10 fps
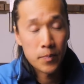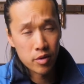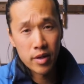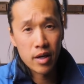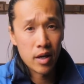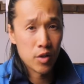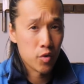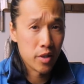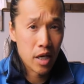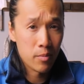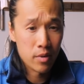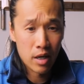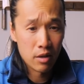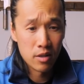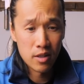So yeah, Android Gamer,
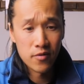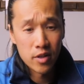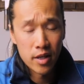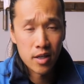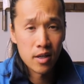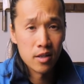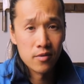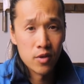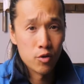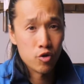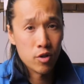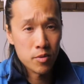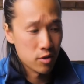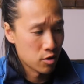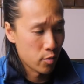I'll leave a link in the video
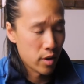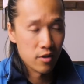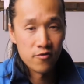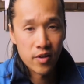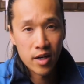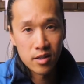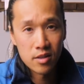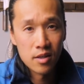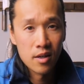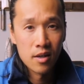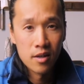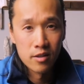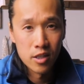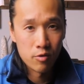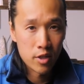description to where you can find
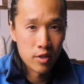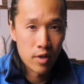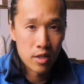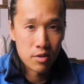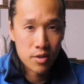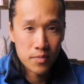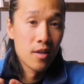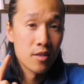these rust erasers.